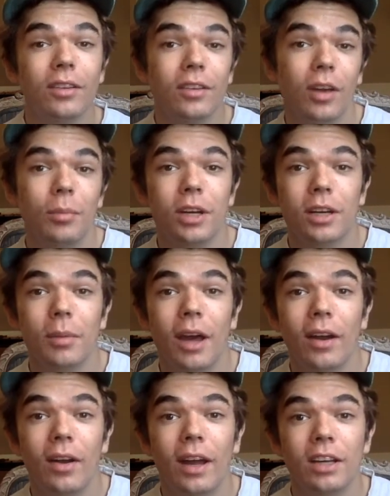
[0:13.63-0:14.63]
a subject
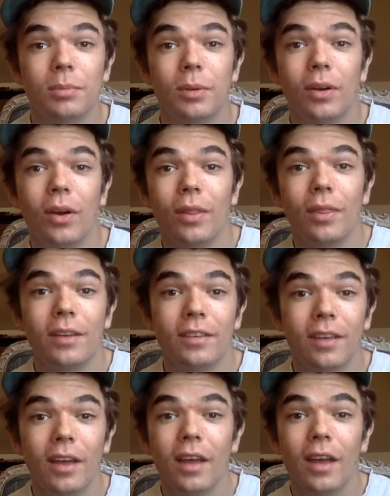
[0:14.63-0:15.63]
matter expert on
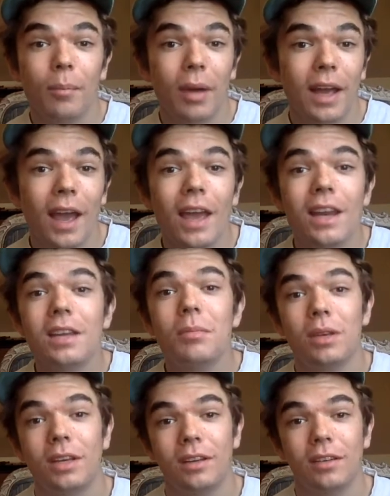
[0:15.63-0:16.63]
this by any
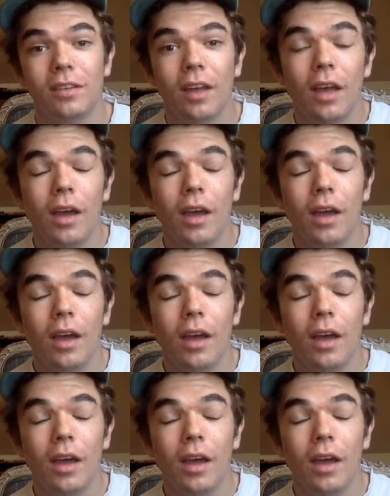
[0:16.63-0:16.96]
means.